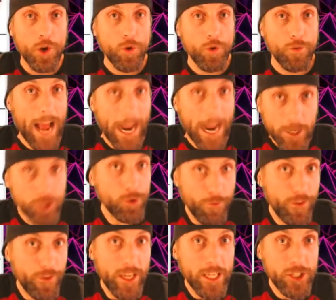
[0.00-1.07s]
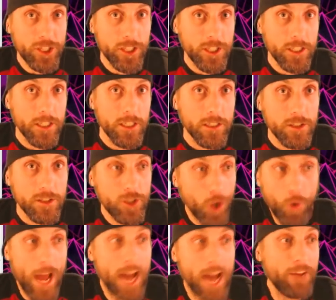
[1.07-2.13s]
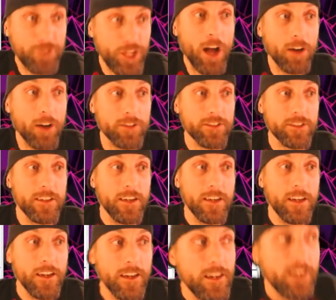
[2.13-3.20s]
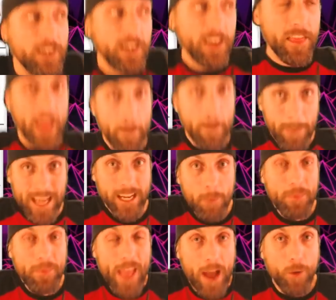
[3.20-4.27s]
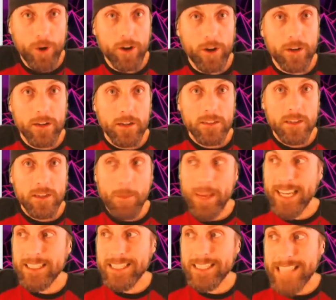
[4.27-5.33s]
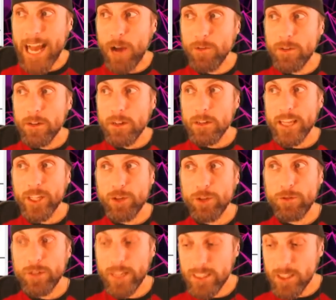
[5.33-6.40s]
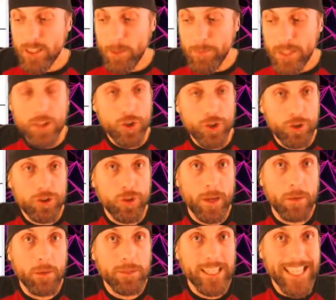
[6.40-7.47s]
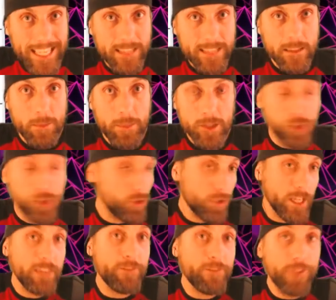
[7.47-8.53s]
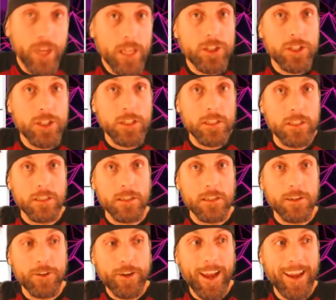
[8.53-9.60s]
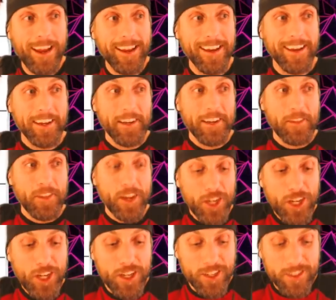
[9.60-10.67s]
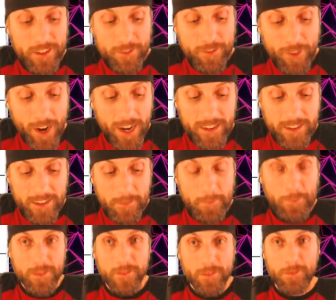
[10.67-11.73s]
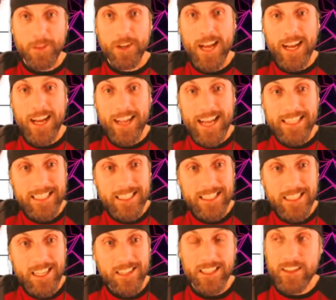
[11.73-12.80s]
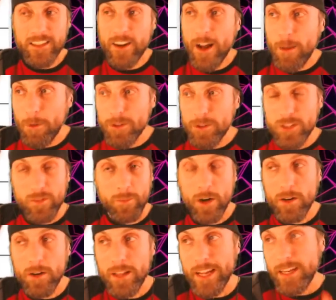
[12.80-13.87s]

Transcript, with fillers: Actual fish don't have shells. They made up that word to make it sound like you, it's something that you should be able to eat, because you can eat fish, okay? They're good. They're fine. They're not as disgusting. They're not, most of them aren't like